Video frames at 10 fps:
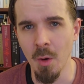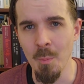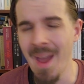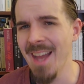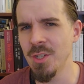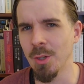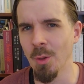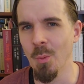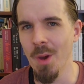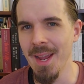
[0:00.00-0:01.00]

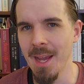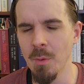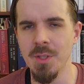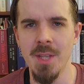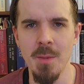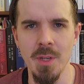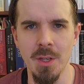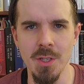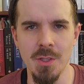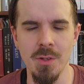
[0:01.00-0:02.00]
magical way, I would say,
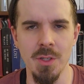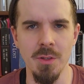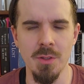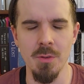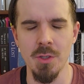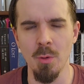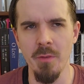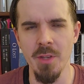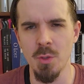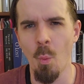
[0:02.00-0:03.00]
because there's sort
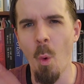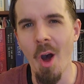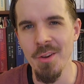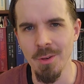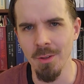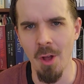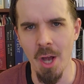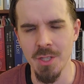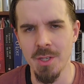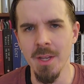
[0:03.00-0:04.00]
of this
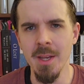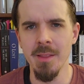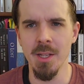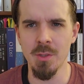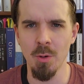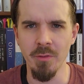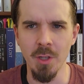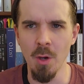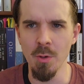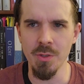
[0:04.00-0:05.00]
wanderlust that sort of
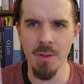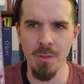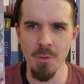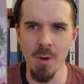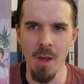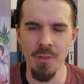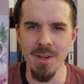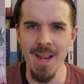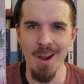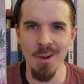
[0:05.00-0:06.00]
goes throughout the
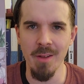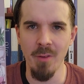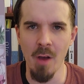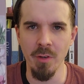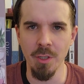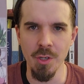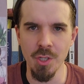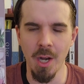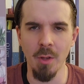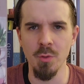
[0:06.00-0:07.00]
narrative of A Good
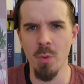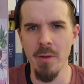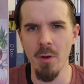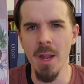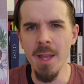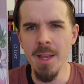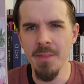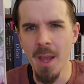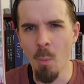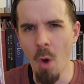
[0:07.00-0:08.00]
Child's River,
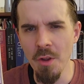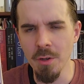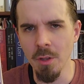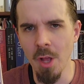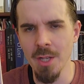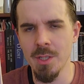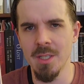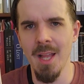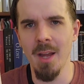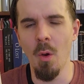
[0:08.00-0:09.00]
and that wanderlust is
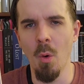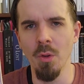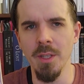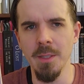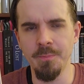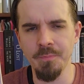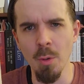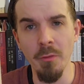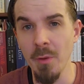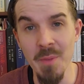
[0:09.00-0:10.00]
not only
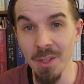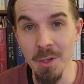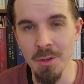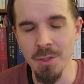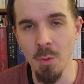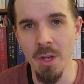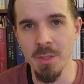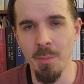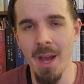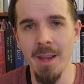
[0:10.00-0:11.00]
sort of familiar to us
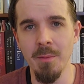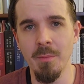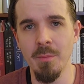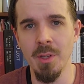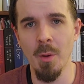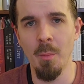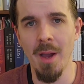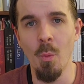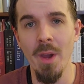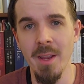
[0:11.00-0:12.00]
by
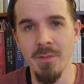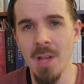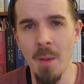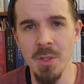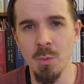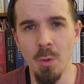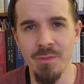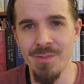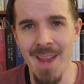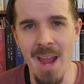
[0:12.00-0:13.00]
way of Thomas
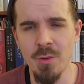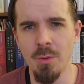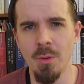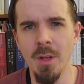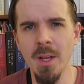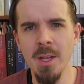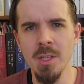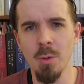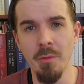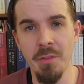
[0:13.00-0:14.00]
Wolfe's natural
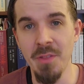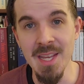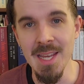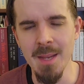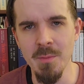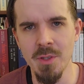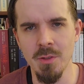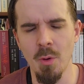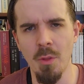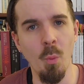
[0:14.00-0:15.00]
sort of themes,
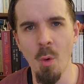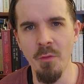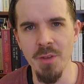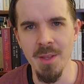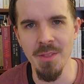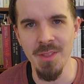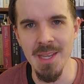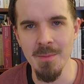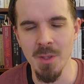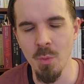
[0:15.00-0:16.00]
sort of the Wolfian
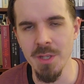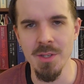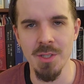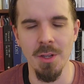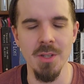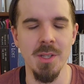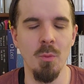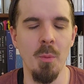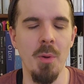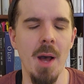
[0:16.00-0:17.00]
themes that we discussed that
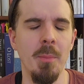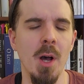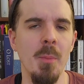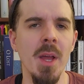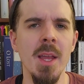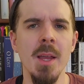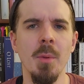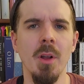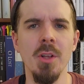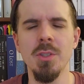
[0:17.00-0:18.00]
will pop up,
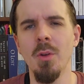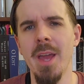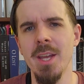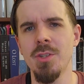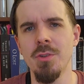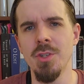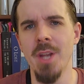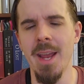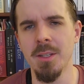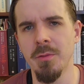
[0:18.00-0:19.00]
but also Esther
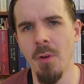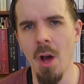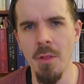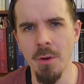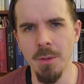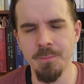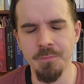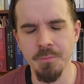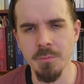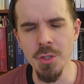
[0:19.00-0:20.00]
Jack's father,
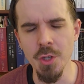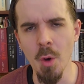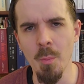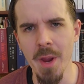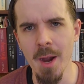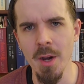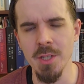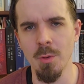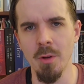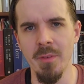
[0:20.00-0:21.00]
Joe Barrett,
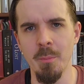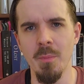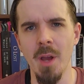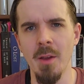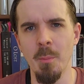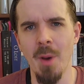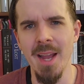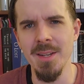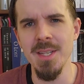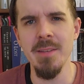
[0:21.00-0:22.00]
sort of
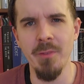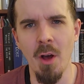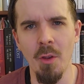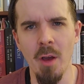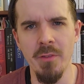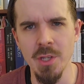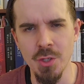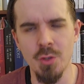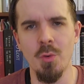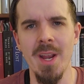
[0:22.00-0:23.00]
by default of
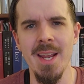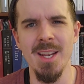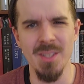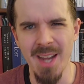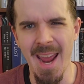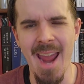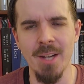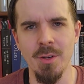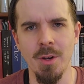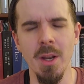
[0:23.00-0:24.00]
his trade as an
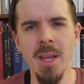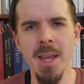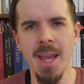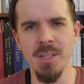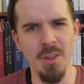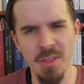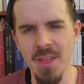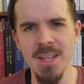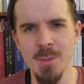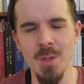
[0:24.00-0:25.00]
actor, as a
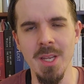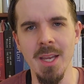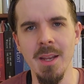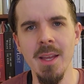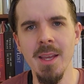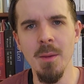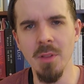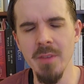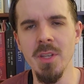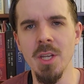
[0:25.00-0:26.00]
thespian,
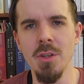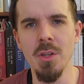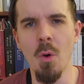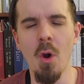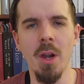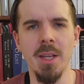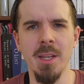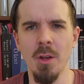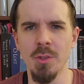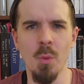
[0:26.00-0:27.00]
living in New York, and he
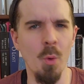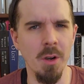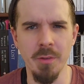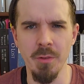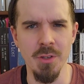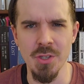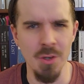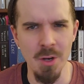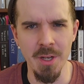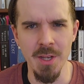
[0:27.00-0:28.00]
also worked for the
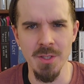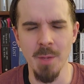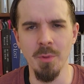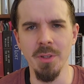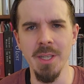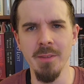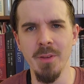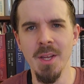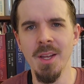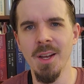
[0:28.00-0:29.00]
circus, I believe,
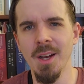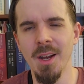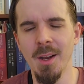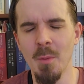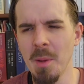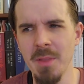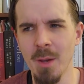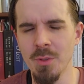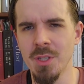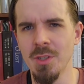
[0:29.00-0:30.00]
or maybe
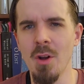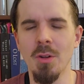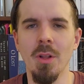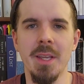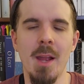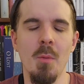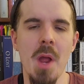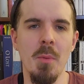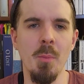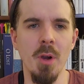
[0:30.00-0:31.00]
that was his uncle, I can't
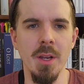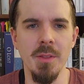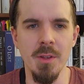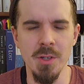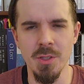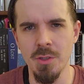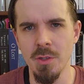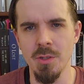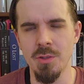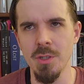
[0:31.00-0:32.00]
remember, but there's
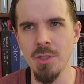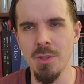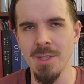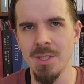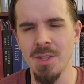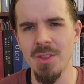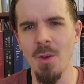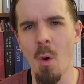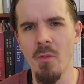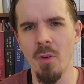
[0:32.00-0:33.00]
this
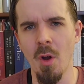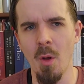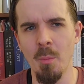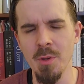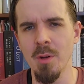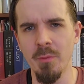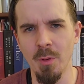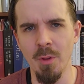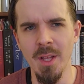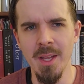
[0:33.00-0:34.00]
overall
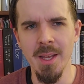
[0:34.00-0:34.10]
beautiful